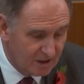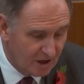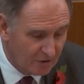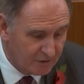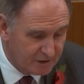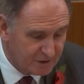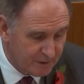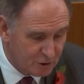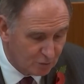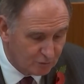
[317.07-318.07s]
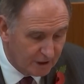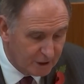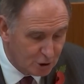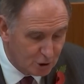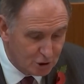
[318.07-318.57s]
are in a special
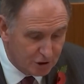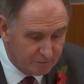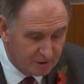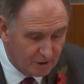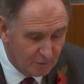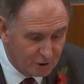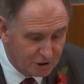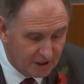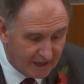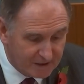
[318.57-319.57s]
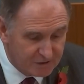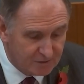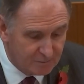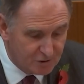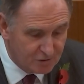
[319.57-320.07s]
relationship which connects
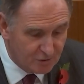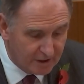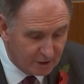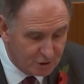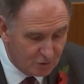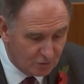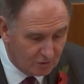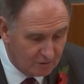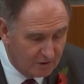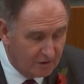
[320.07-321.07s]
them to English law,